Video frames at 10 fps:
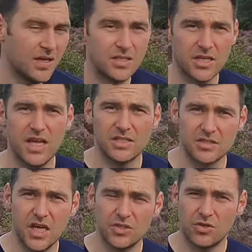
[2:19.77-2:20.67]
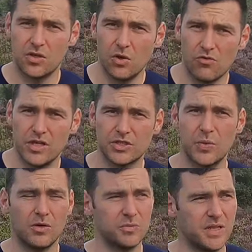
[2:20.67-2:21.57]
So yeah, to touch on the glorious
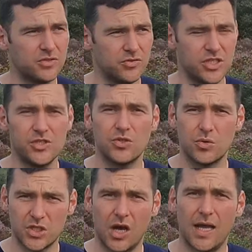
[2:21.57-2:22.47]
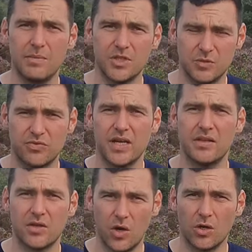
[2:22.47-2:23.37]
12th, I mean, the traditional time to bring
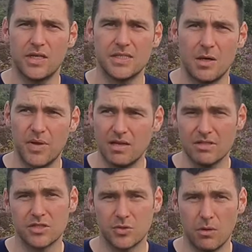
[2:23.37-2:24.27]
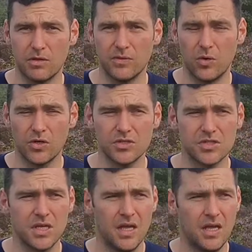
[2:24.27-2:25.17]
the colonies up here is the 12th of August.